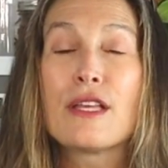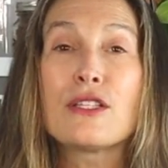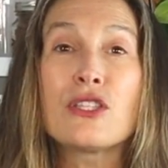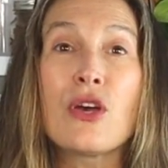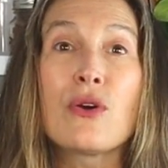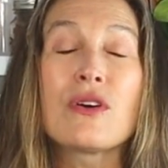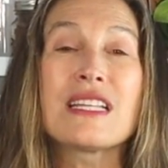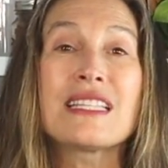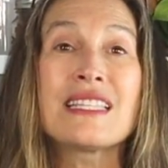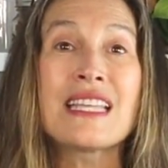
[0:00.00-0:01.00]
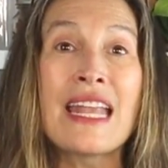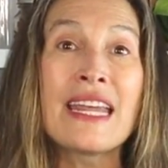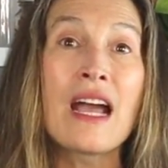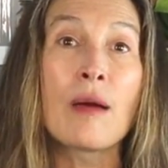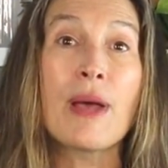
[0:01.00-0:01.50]
So
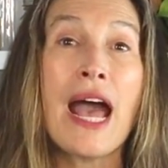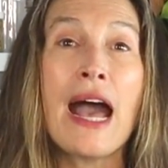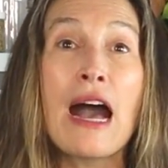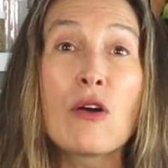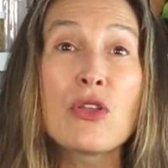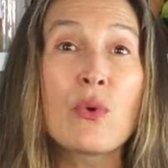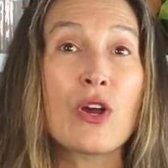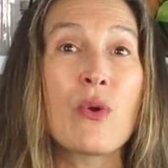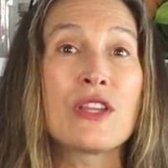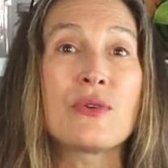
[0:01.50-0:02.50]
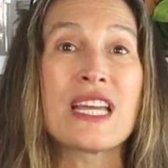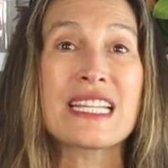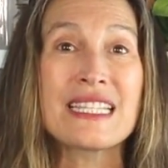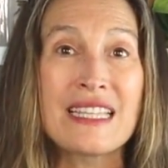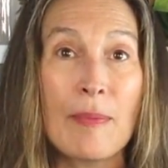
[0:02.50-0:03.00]
setting up how you are going to
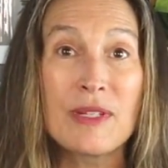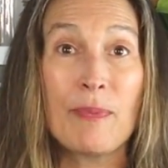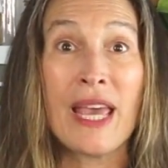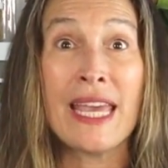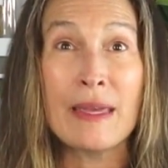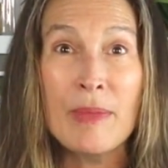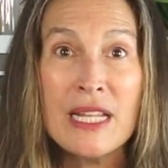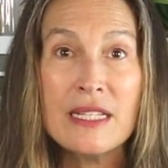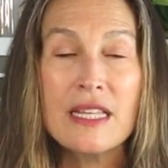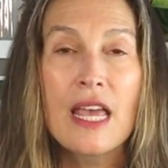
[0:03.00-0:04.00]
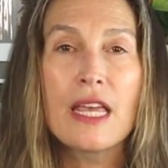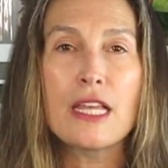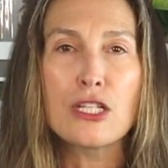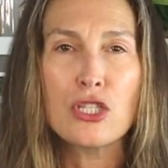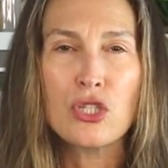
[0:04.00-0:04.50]
accept payments
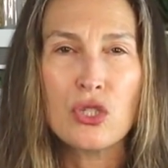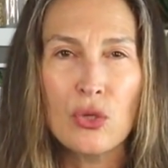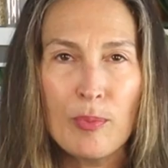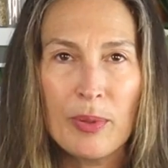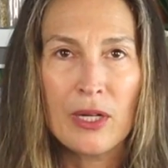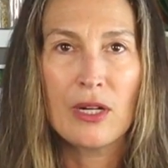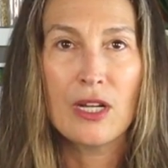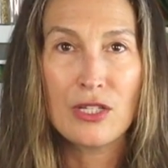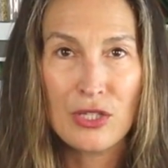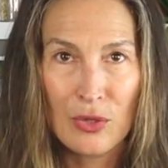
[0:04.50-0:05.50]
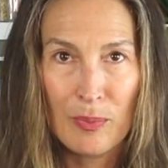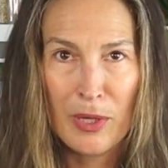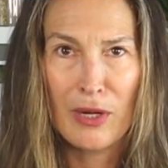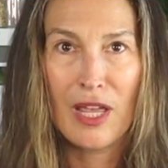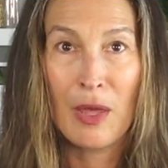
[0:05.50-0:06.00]
is super,
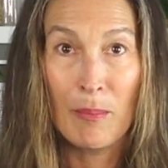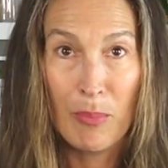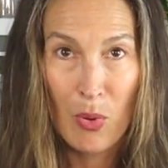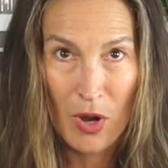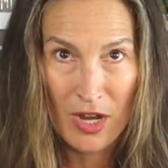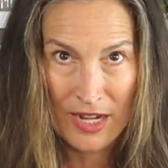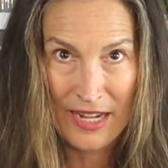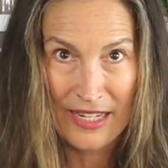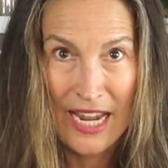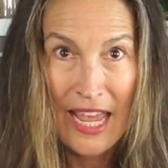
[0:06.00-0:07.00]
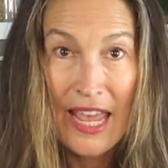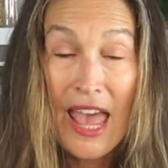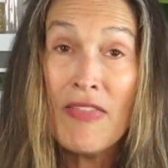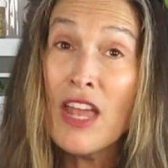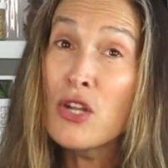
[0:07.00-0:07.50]
super important.
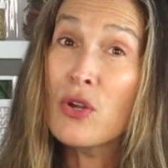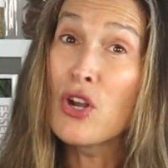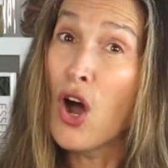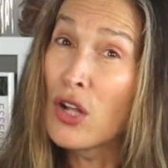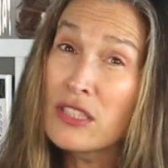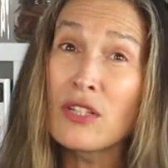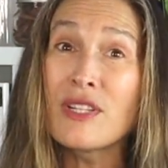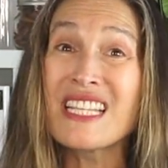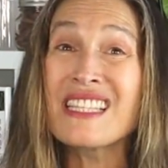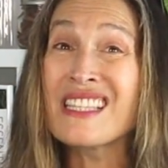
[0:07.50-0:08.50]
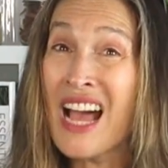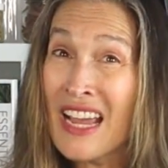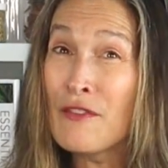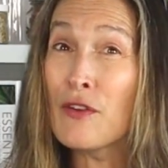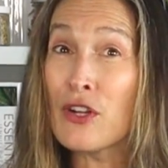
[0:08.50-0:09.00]
And then you can also
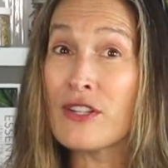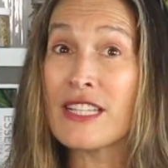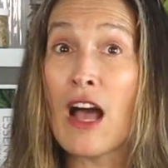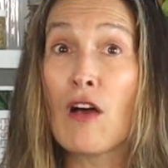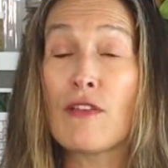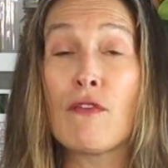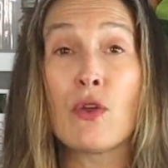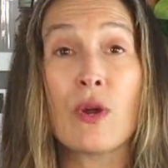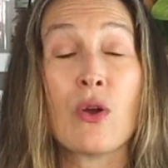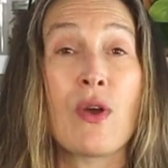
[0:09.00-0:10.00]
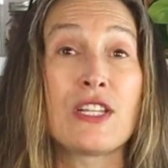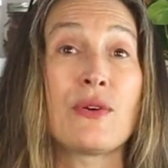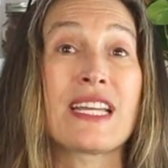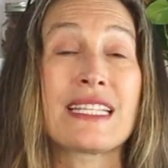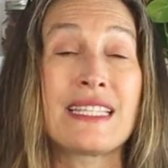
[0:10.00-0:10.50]
decide for yourself if you are going
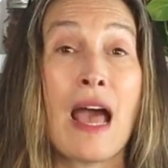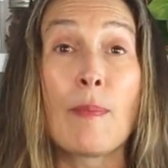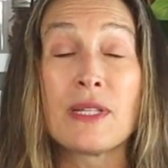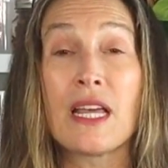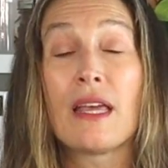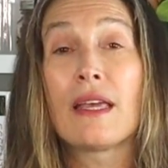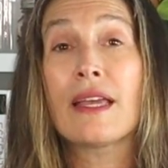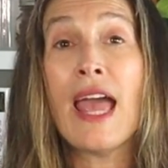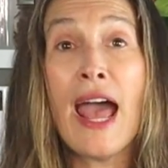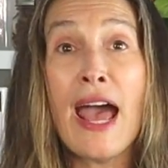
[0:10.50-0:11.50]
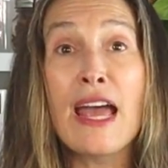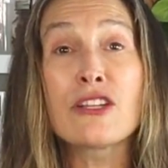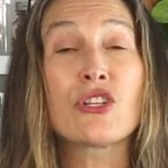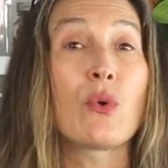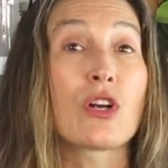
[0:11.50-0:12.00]
to accept
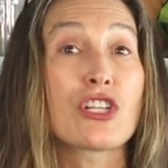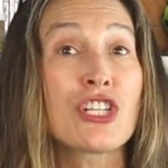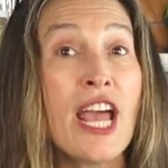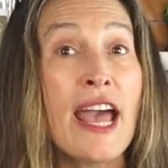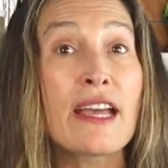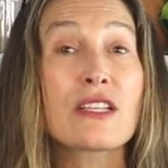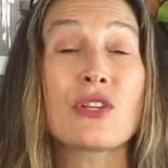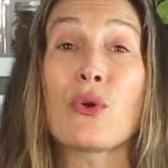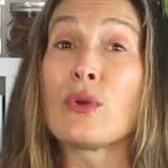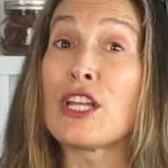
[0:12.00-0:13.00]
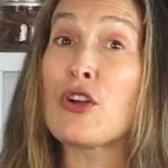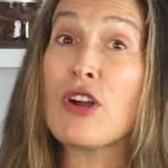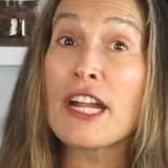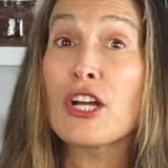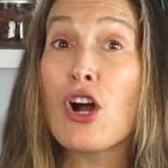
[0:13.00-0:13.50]
cash or checks or only
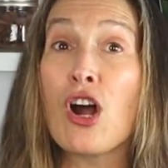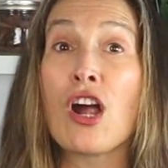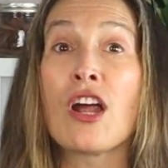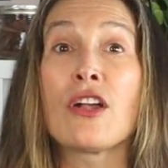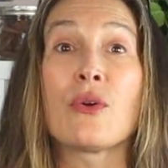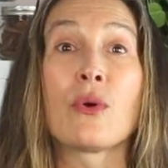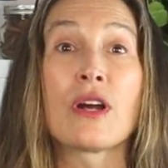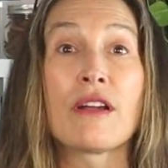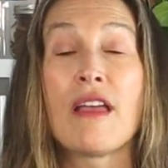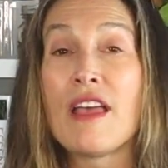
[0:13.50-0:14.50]
credit card or